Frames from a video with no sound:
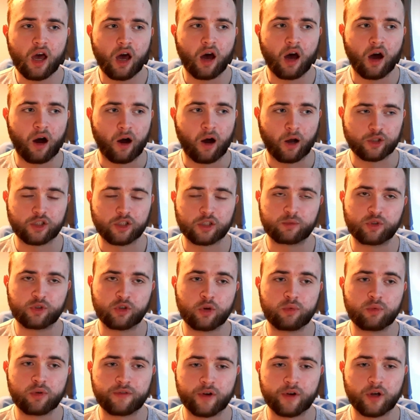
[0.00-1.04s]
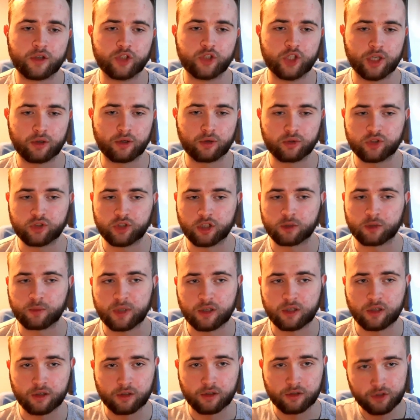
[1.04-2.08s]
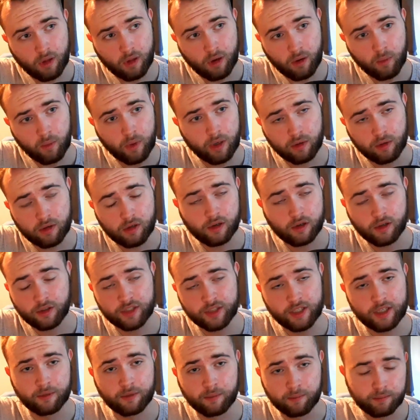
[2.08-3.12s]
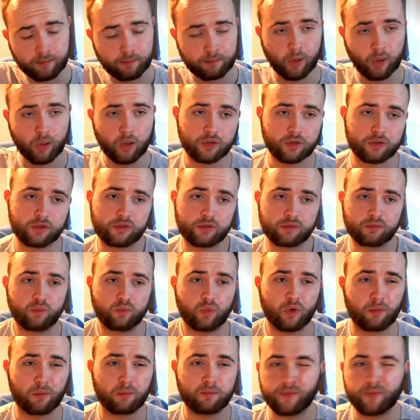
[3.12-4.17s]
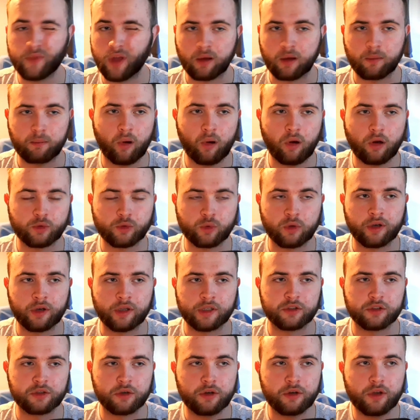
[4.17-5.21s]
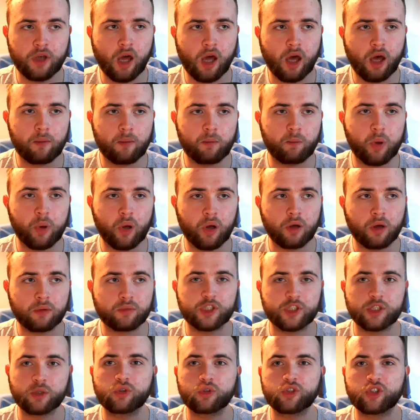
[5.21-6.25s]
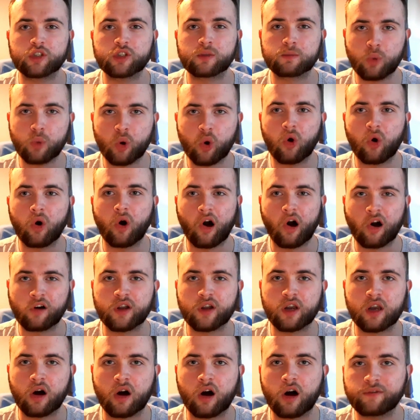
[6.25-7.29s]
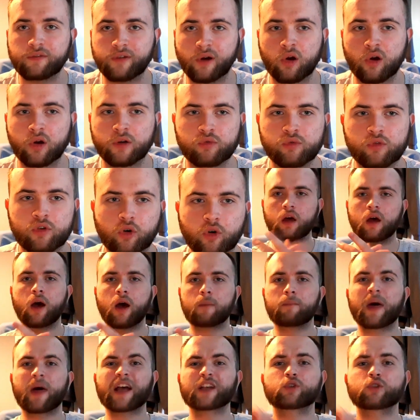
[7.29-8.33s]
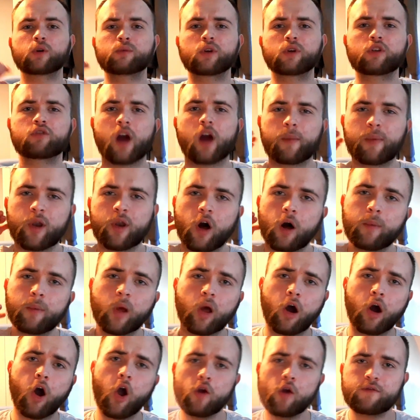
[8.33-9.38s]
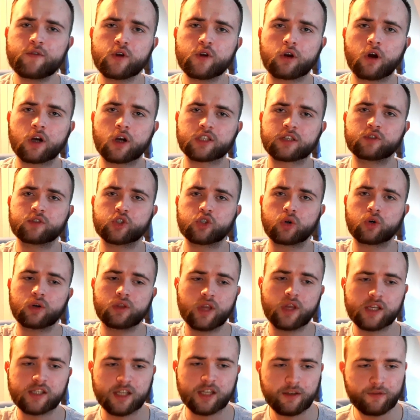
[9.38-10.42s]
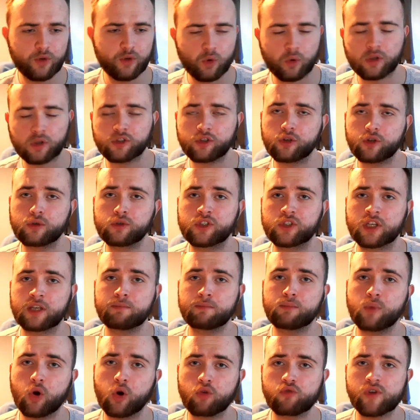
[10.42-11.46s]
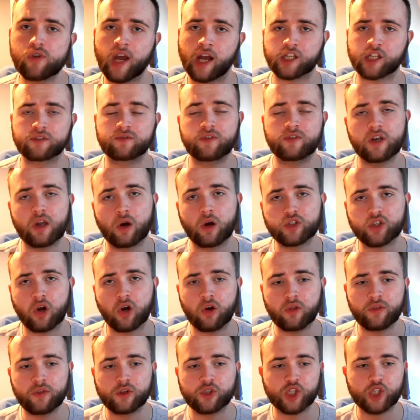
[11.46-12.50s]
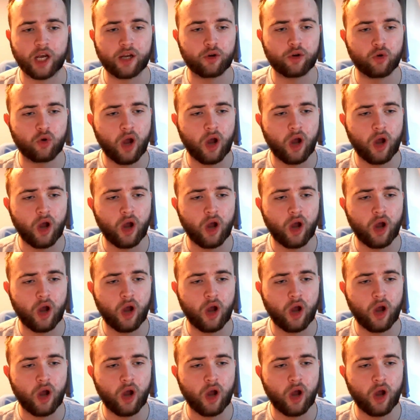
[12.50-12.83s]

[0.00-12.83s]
I just do prefer Jill's just because, well, like I said, bars weren't as good. but she was just more of a laugh overall. That's what I'm going to wrap it up. Hopefully you guys have enjoyed this. If you want to see more reaction videos on the channel,